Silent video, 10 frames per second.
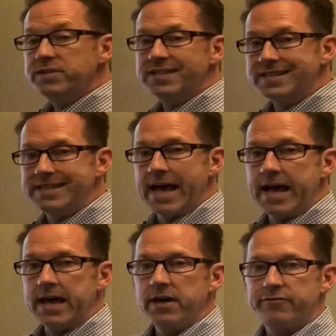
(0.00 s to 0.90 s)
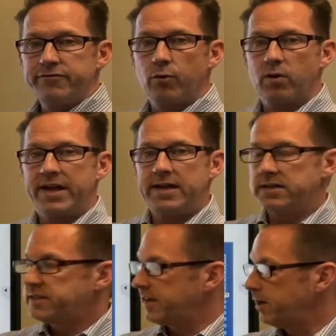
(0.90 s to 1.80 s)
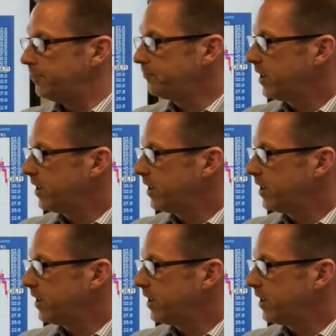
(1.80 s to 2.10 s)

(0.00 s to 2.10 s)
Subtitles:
today for Intel.